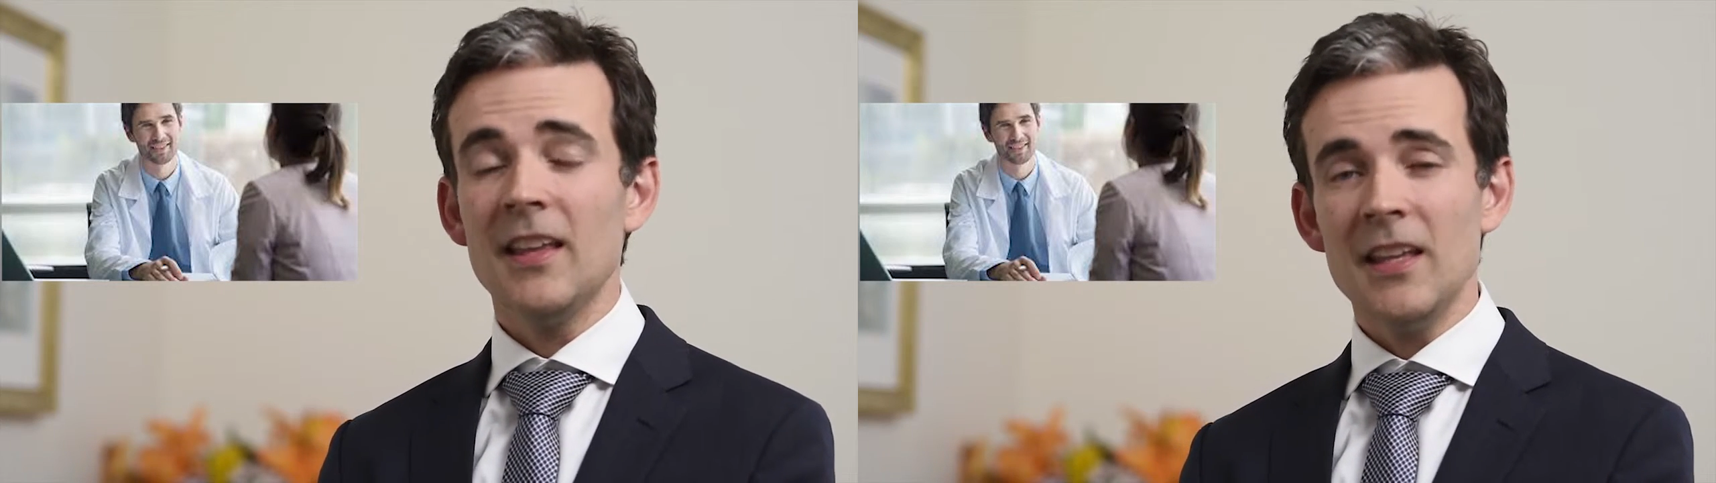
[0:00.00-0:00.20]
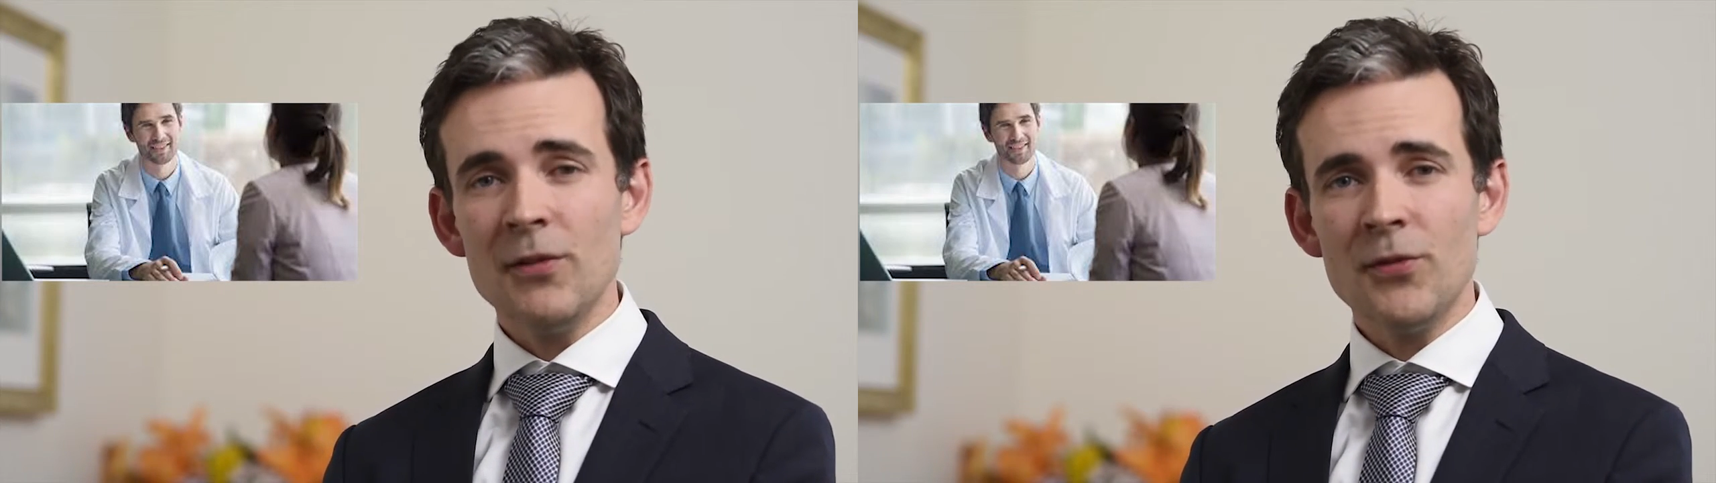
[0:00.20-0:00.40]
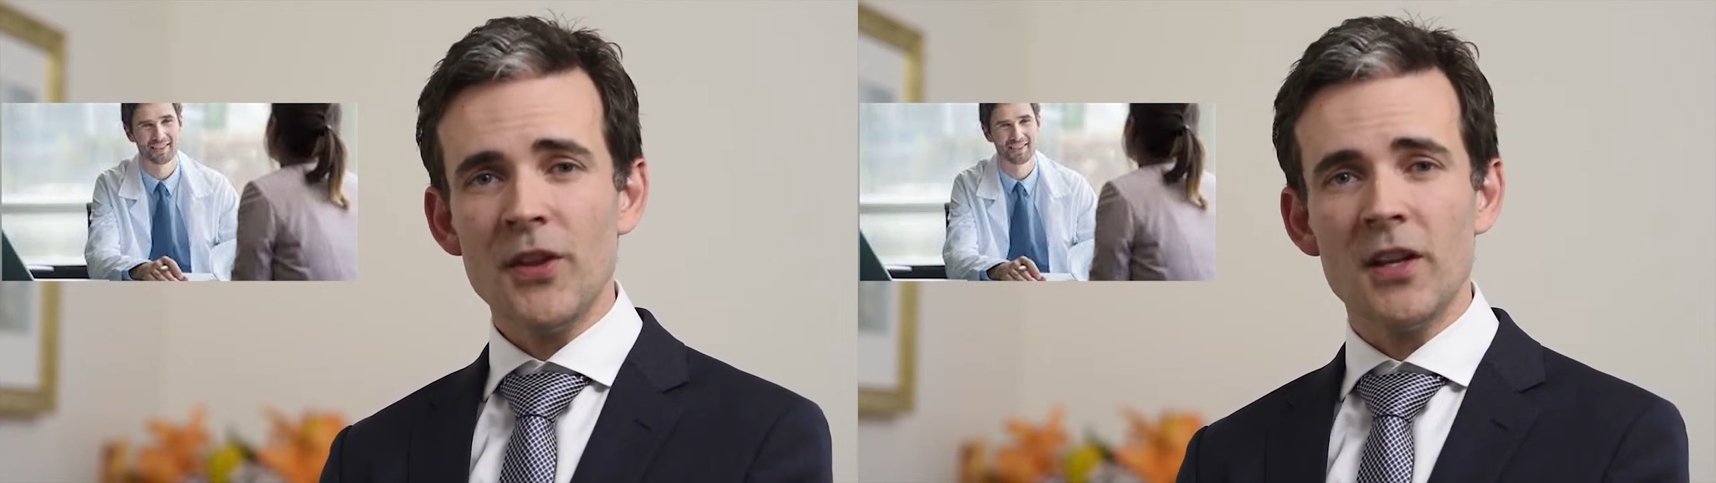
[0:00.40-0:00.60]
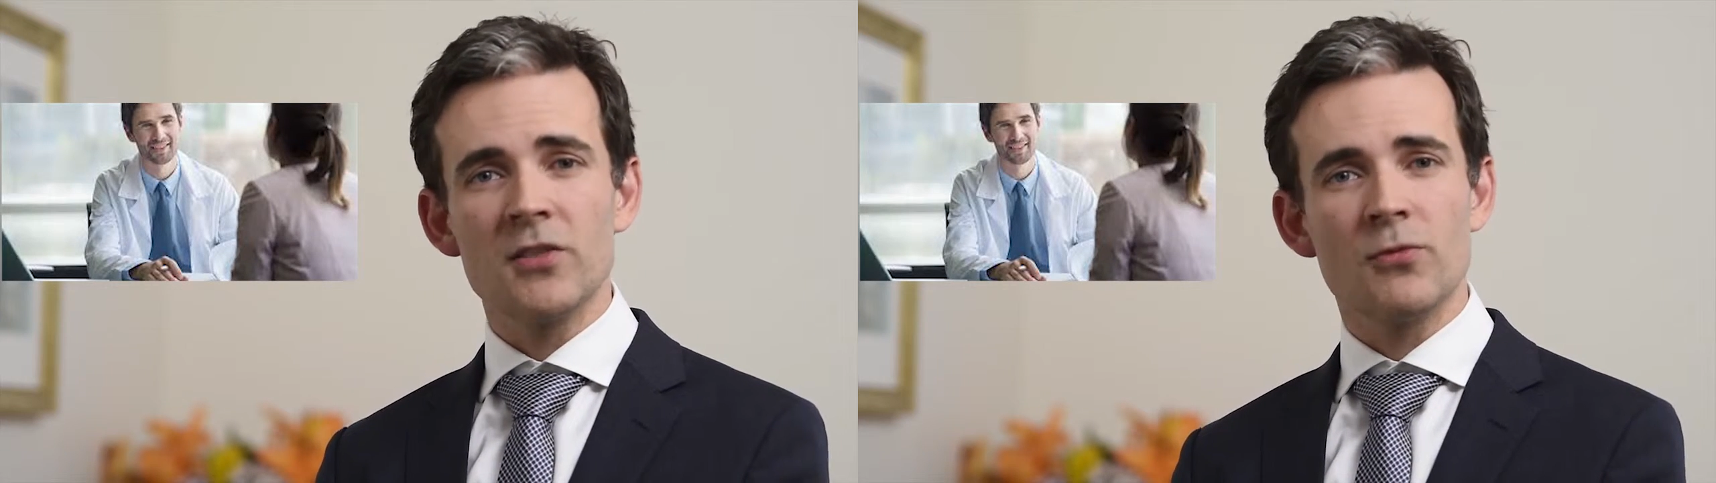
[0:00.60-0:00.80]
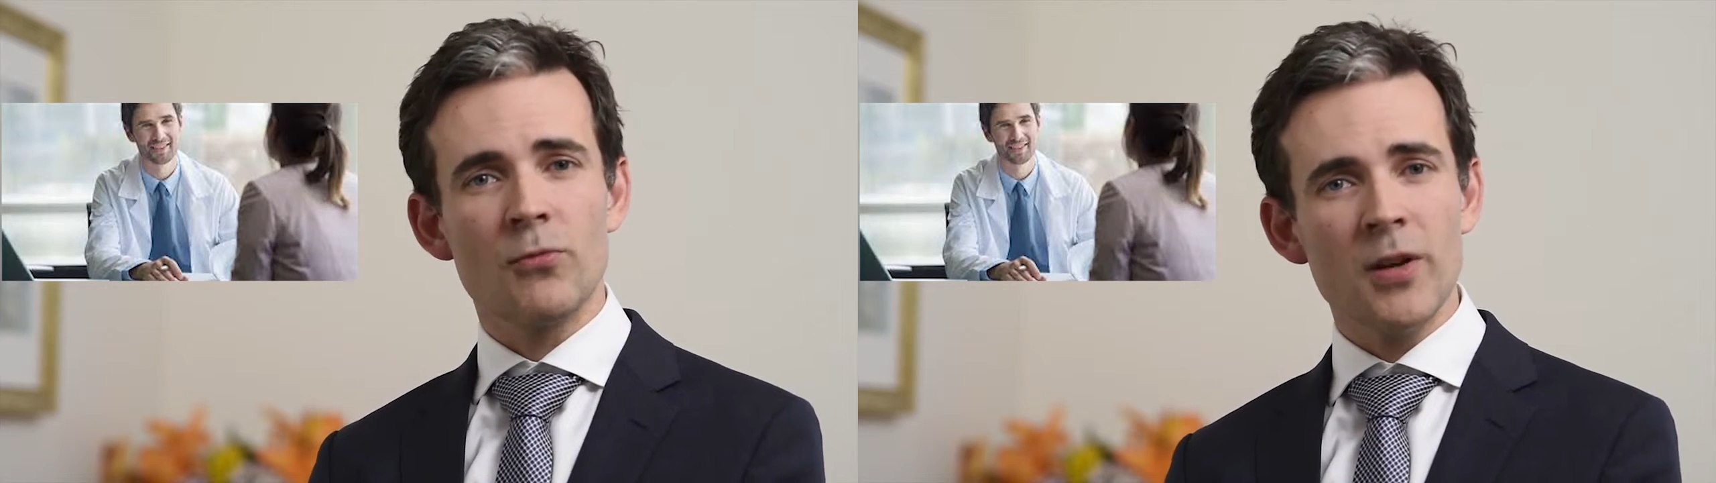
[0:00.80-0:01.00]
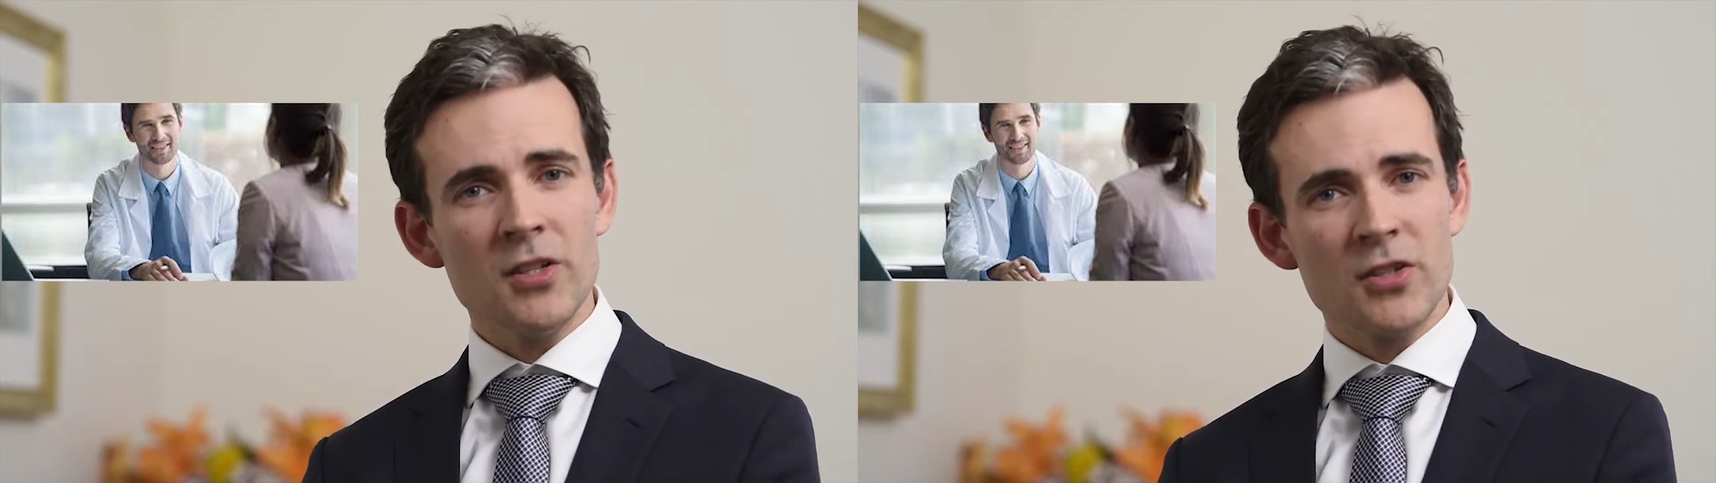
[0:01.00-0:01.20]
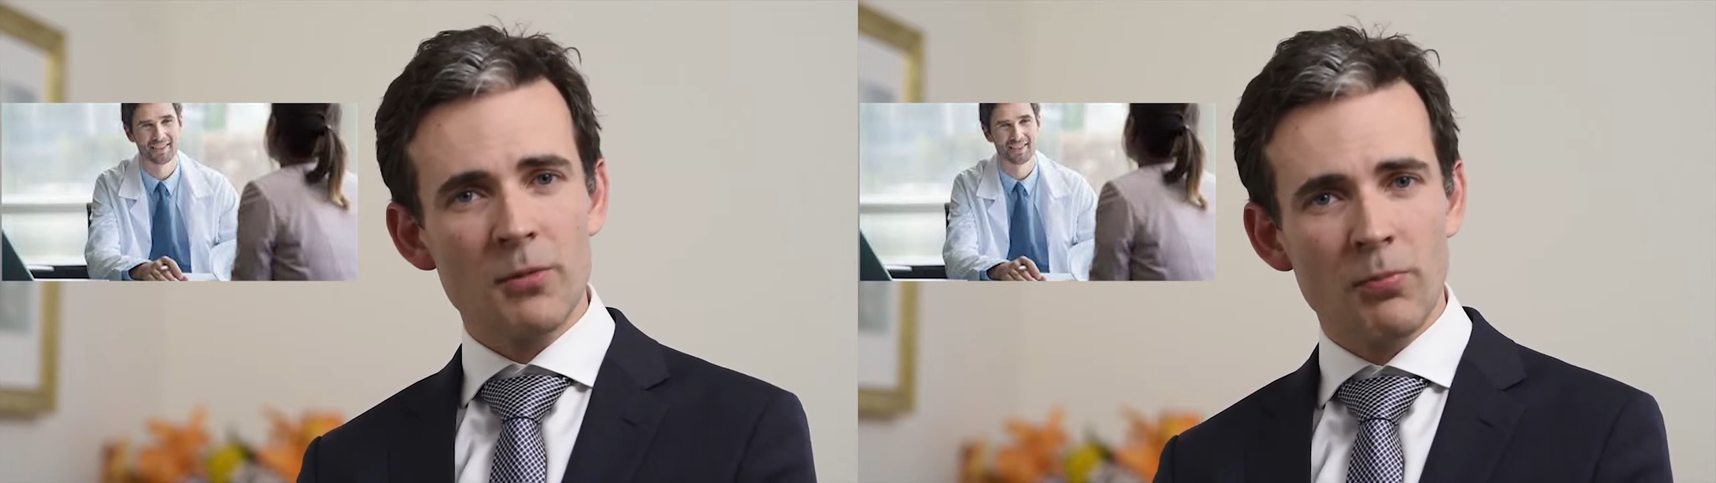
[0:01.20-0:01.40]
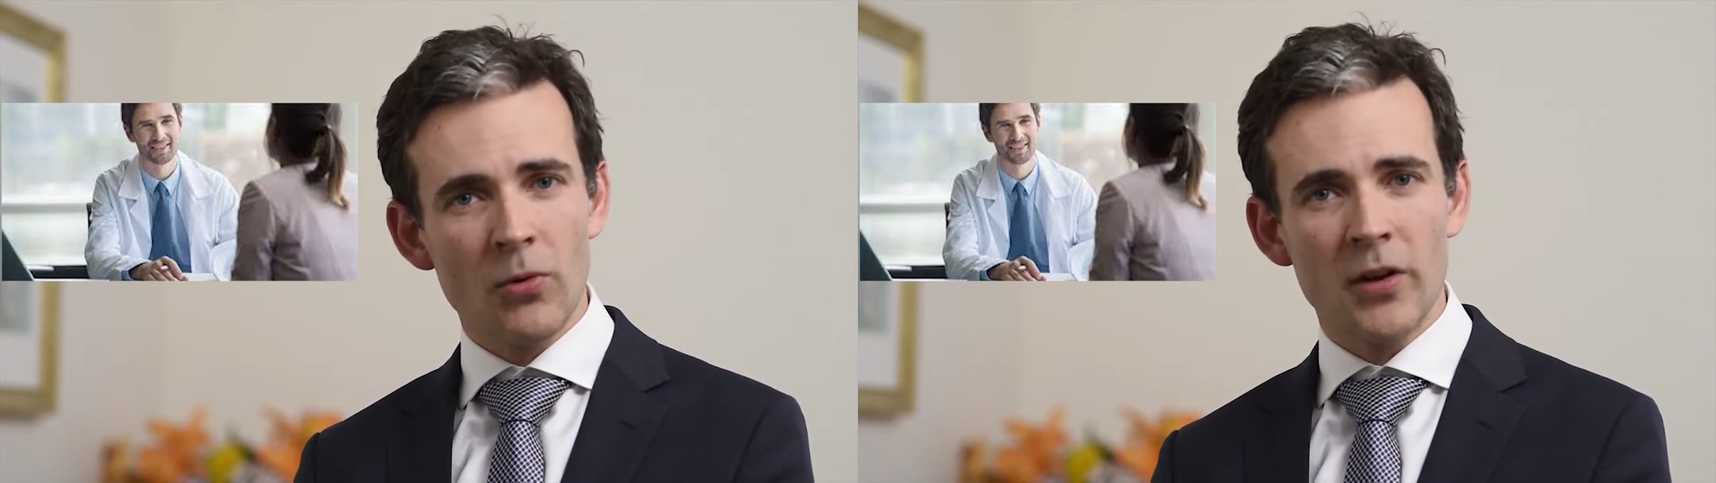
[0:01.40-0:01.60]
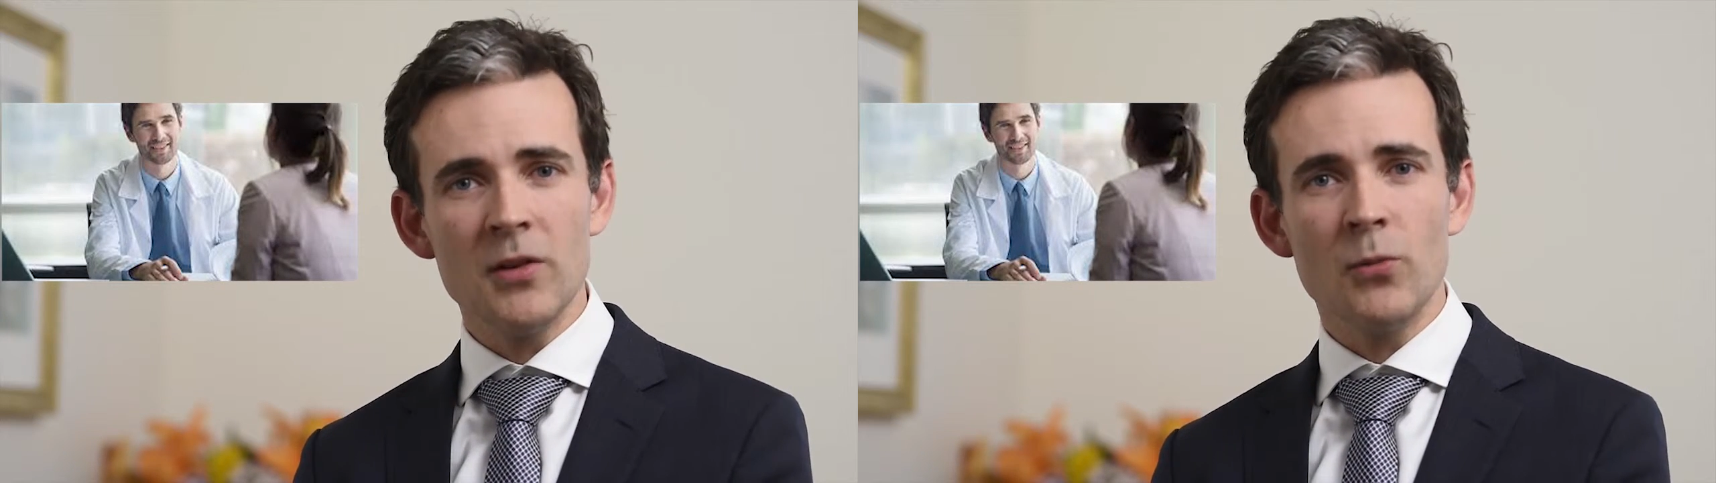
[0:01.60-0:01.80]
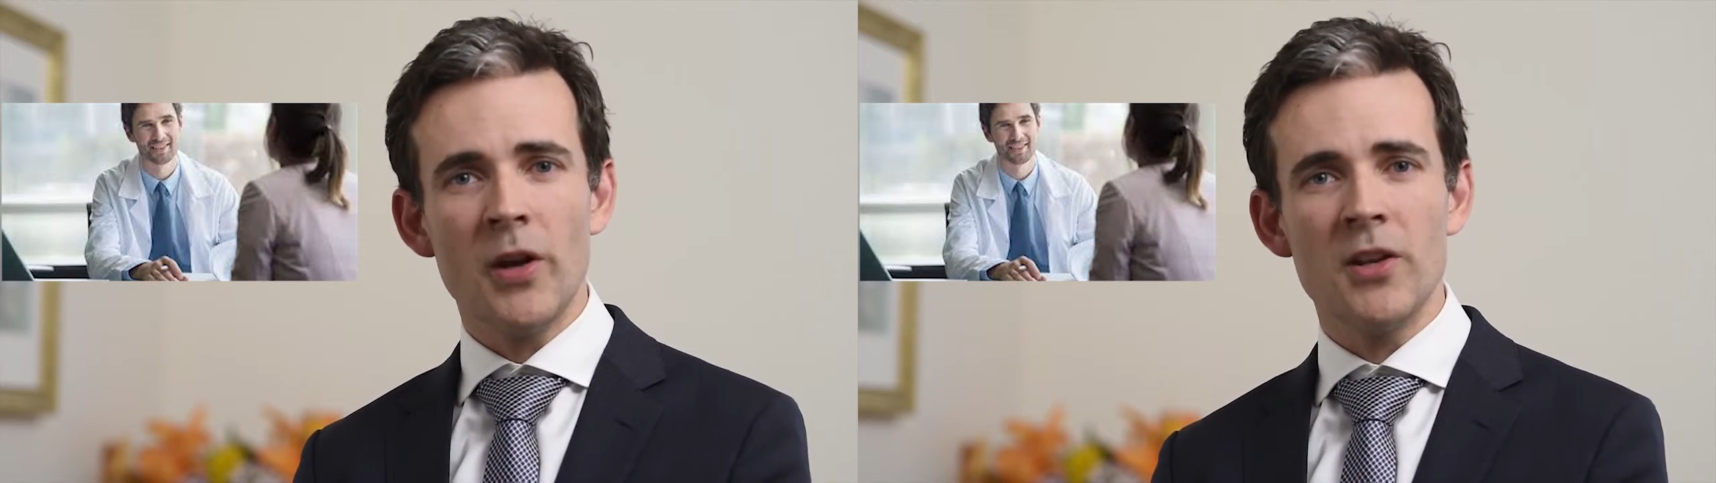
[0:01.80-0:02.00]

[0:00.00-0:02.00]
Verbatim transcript: If things reach the point where